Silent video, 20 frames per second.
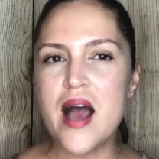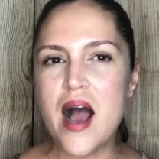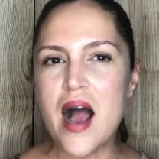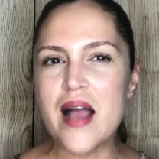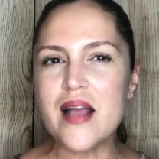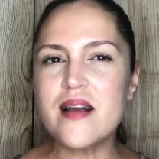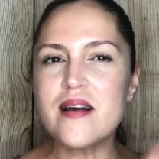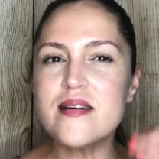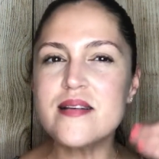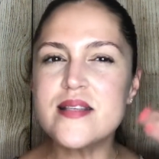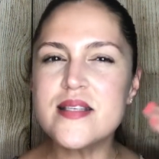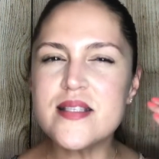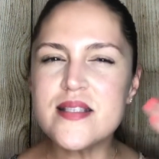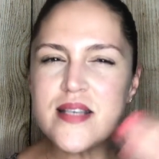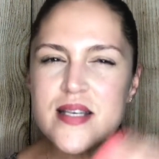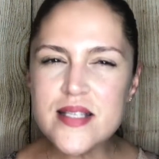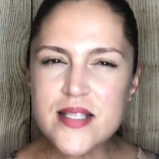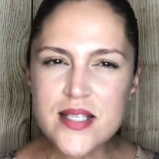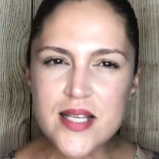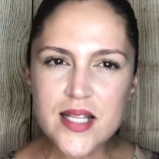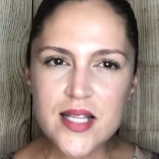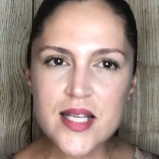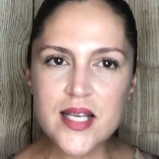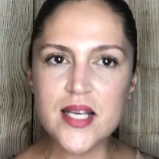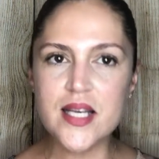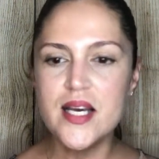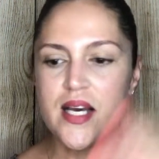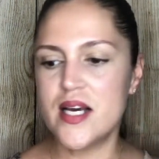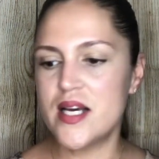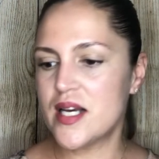I
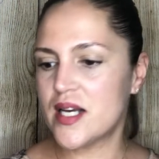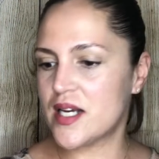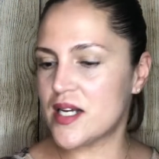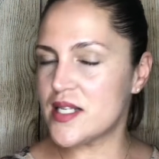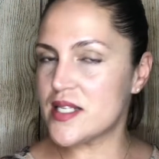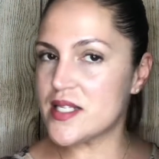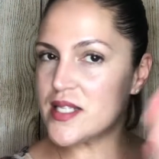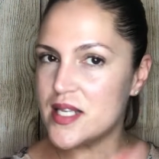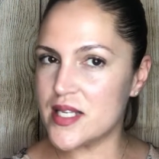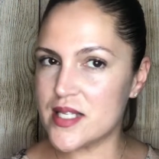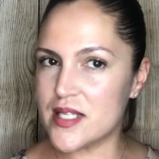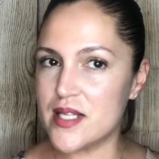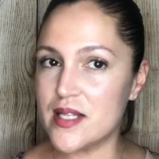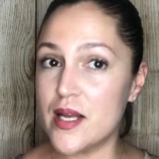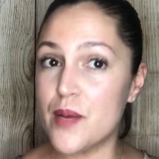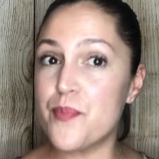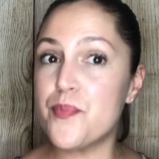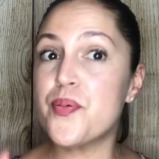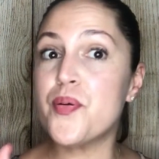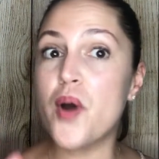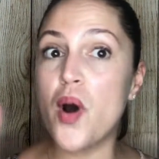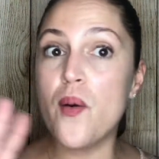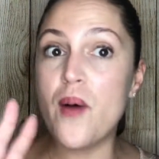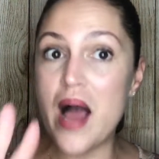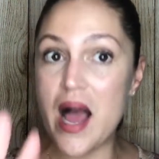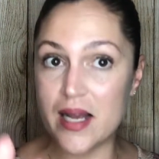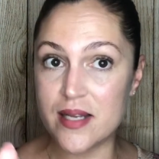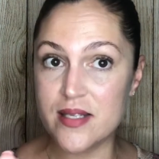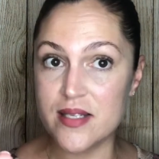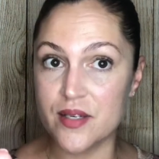consistently consistently
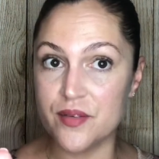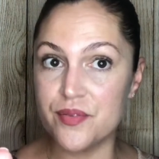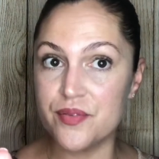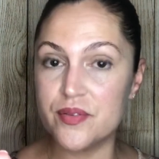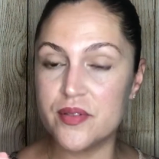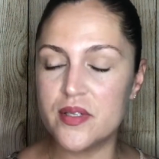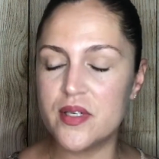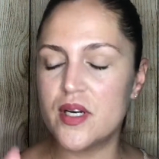proactive